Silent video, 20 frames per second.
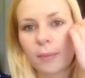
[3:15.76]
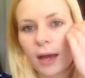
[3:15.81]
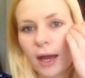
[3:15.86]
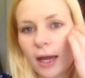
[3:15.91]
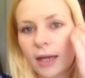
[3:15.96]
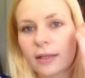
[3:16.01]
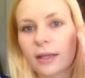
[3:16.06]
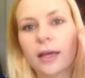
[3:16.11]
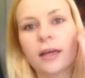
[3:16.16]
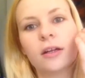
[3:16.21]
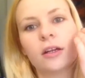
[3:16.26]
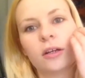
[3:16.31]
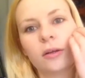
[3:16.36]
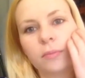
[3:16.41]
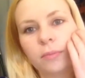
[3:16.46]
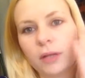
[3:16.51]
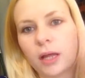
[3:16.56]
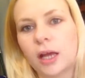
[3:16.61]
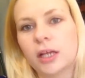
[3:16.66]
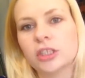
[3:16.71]

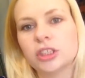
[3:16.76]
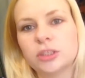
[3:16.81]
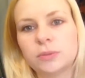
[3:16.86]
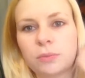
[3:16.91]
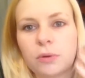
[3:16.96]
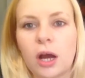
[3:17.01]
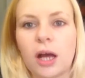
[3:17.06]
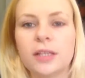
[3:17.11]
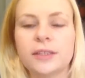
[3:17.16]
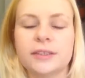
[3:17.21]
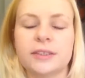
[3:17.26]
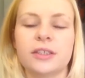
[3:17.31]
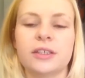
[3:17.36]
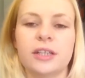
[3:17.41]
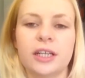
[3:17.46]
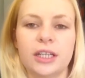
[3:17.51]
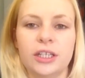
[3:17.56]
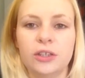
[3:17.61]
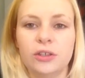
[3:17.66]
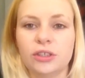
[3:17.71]
highlighter, blush,
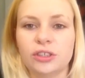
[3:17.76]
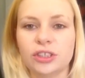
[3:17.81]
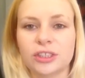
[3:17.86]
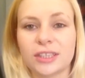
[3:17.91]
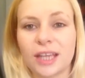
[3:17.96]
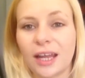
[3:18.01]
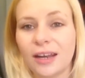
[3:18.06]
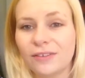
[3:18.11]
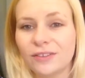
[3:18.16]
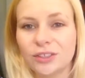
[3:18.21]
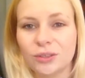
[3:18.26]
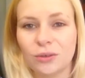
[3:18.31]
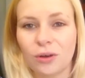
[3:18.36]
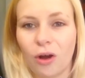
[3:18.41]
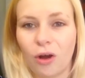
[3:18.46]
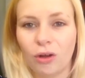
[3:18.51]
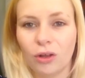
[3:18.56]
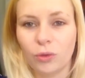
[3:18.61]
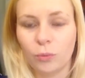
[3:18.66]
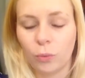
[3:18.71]
bronzer, and you can just kind of do it
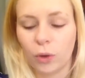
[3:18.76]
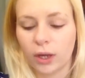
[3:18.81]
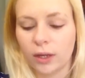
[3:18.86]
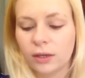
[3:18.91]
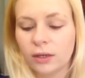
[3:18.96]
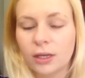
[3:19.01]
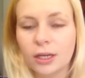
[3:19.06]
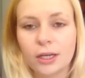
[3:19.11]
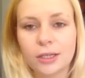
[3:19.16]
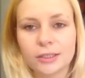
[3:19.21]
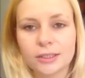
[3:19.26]
all in one.